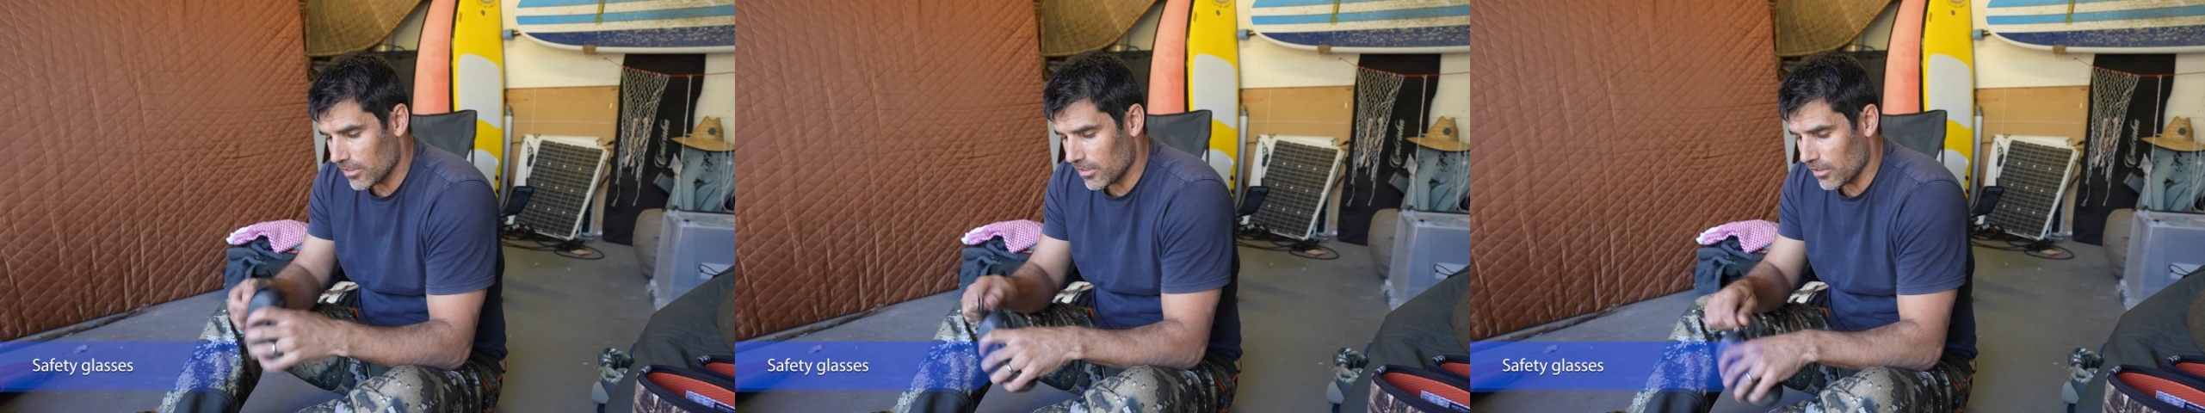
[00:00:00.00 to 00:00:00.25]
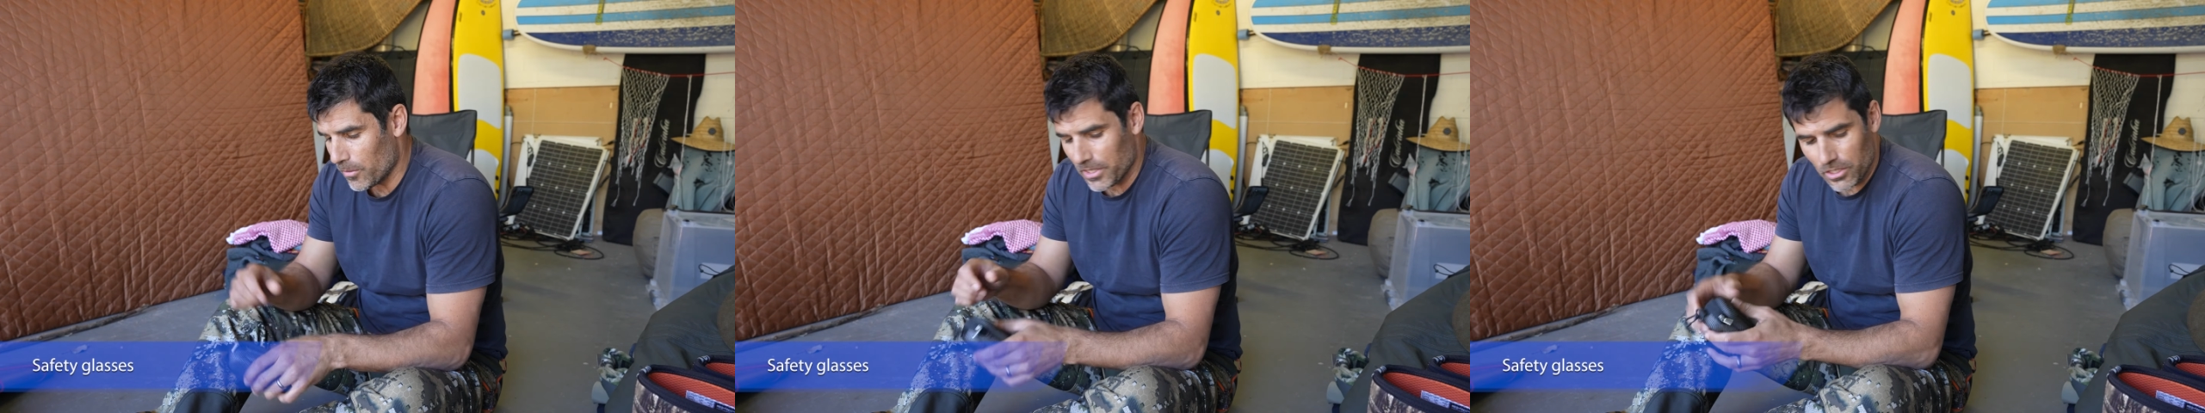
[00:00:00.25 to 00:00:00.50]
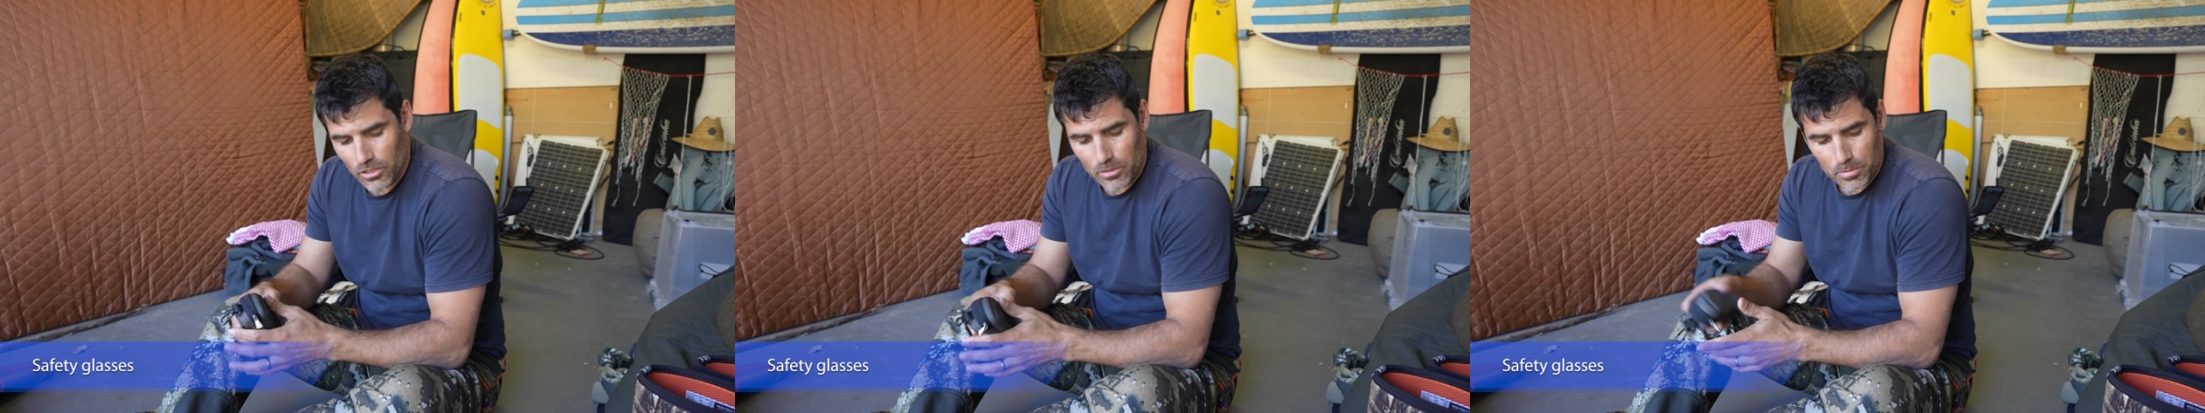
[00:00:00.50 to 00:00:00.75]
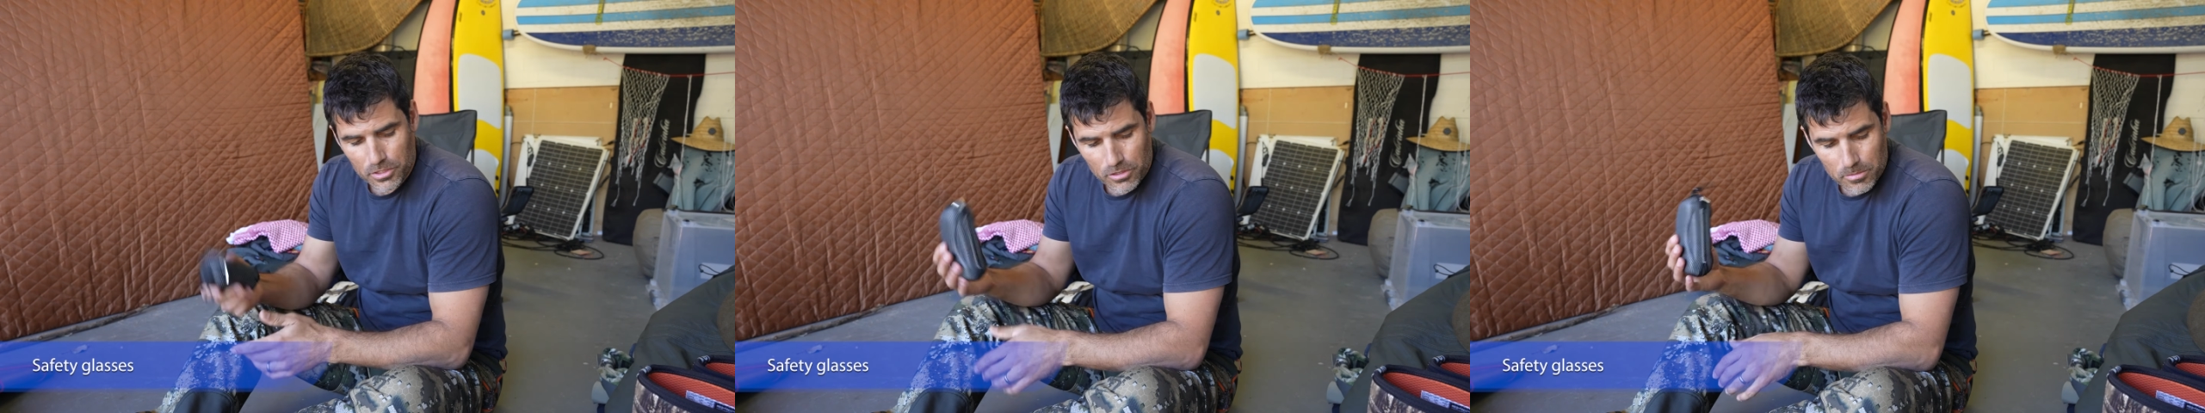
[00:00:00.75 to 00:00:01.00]
I went and got a
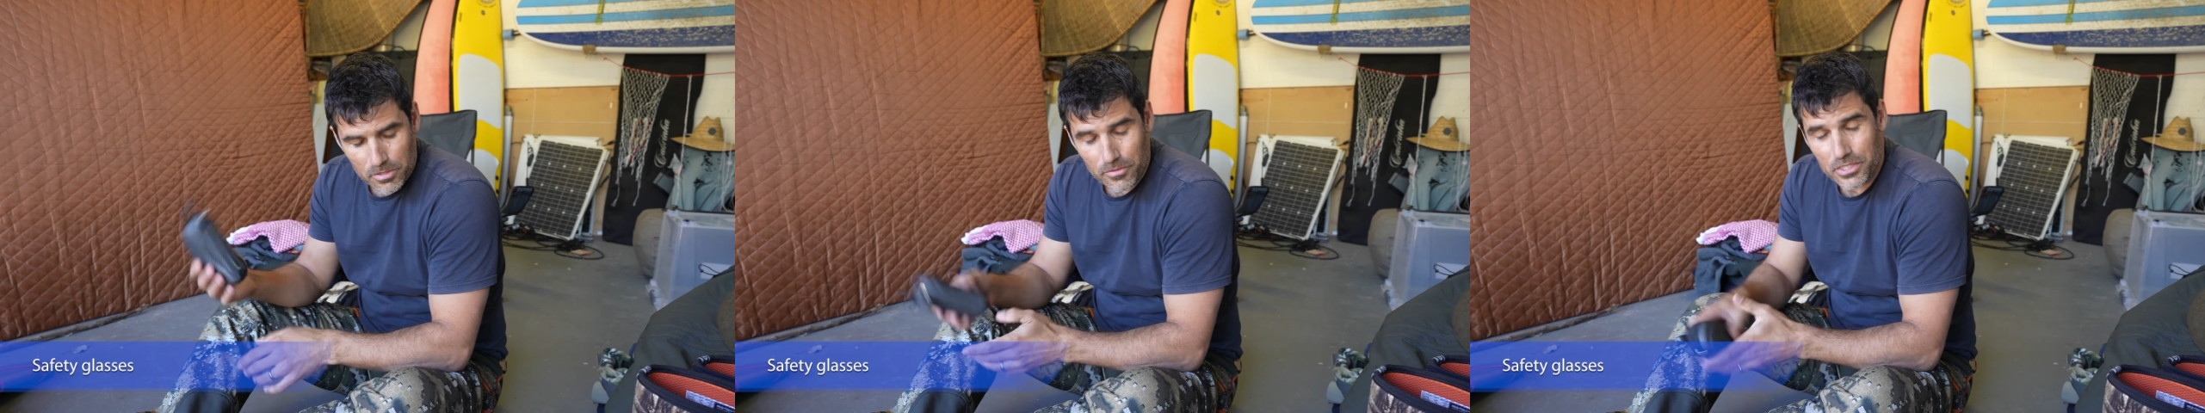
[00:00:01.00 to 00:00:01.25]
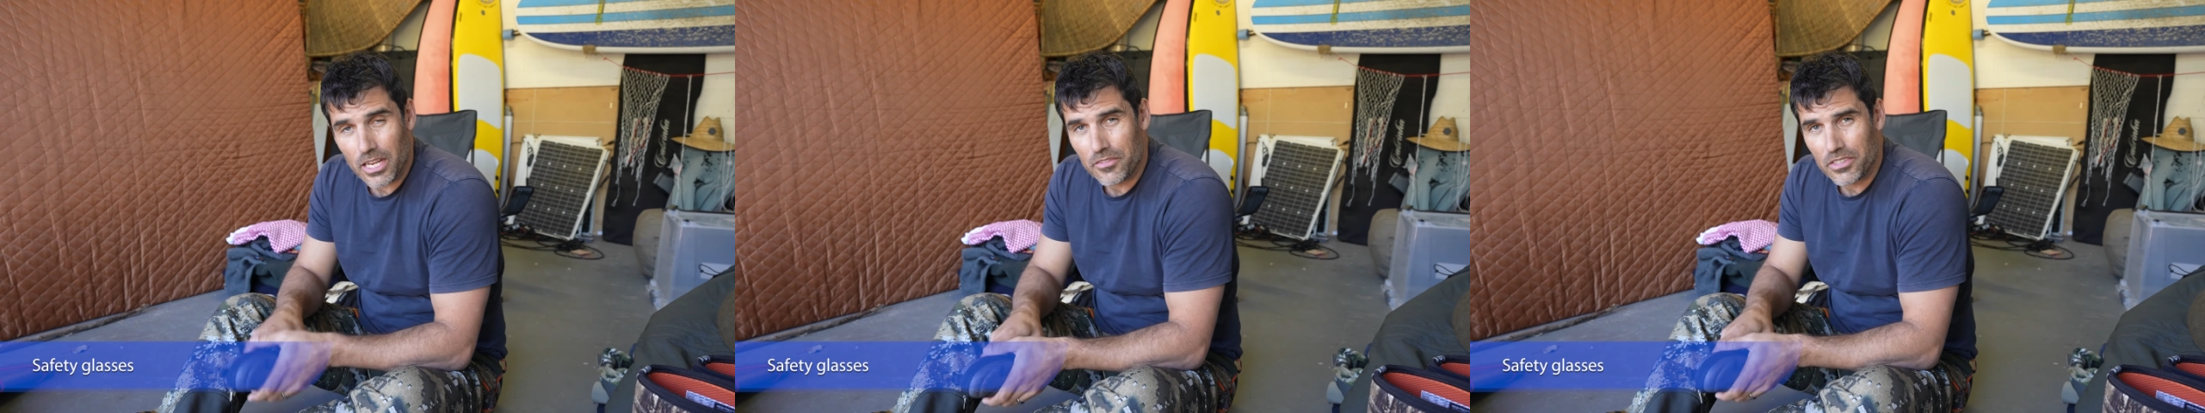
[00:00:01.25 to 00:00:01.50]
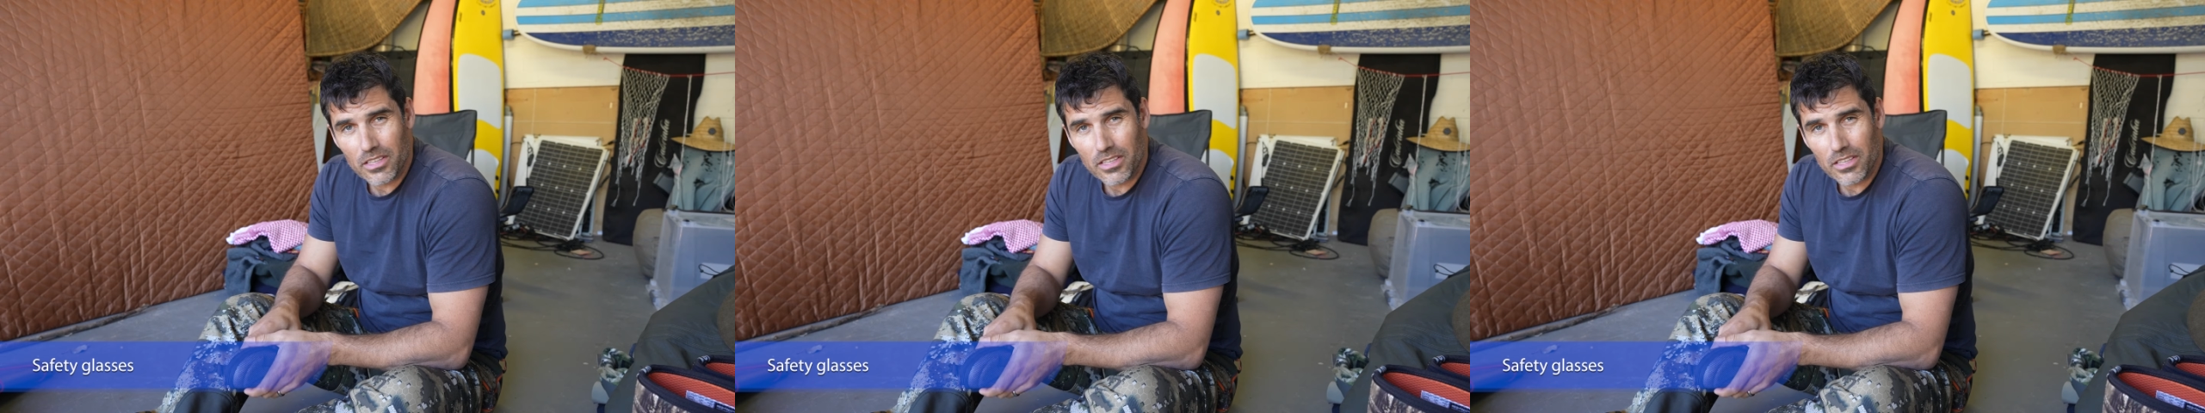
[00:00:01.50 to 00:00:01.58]
prescription for safety